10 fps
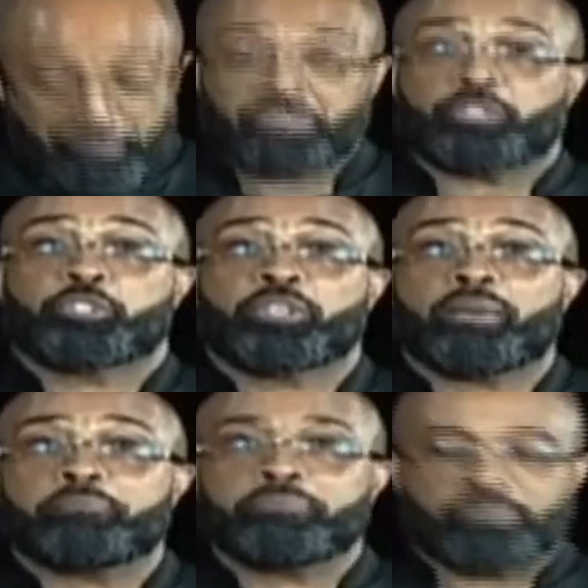But the
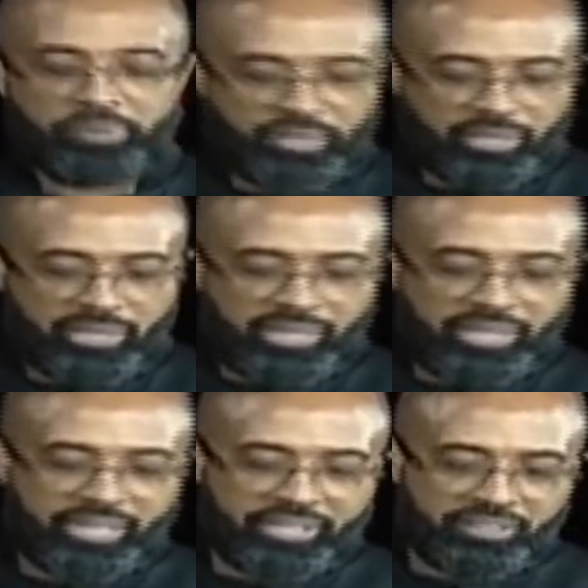ship
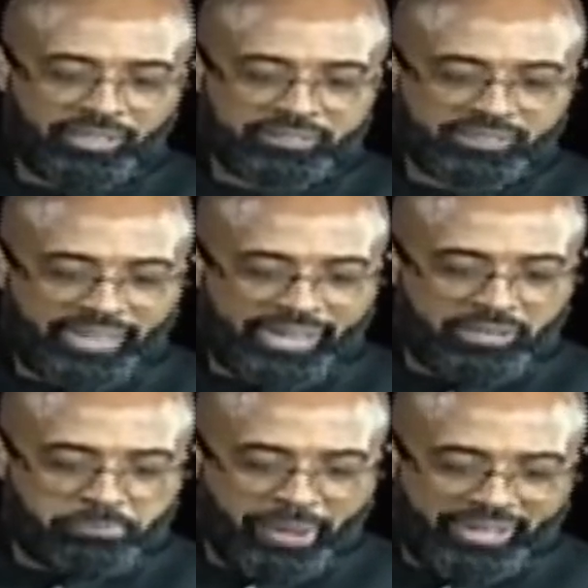hit a
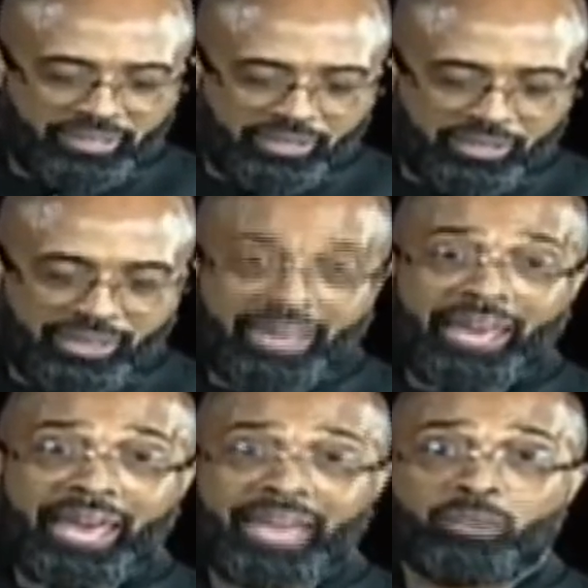sandbank
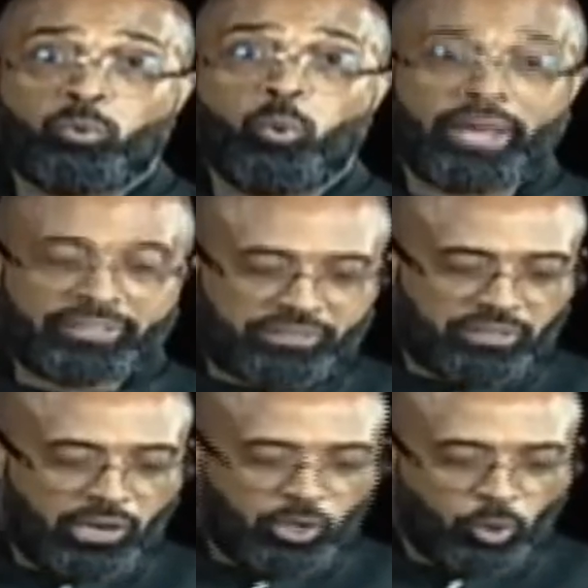and
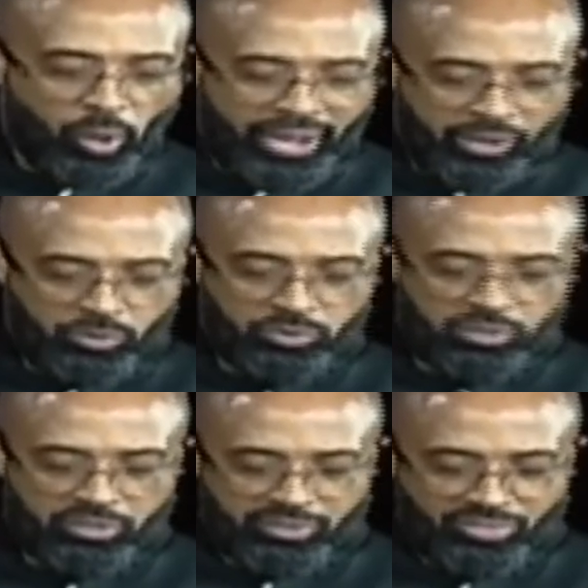went
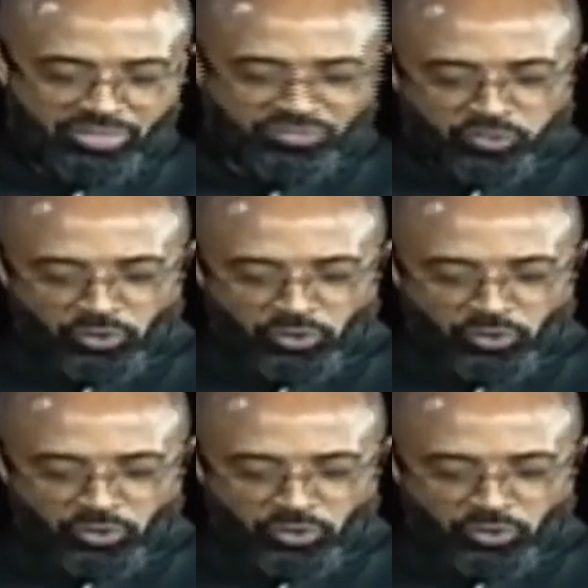aground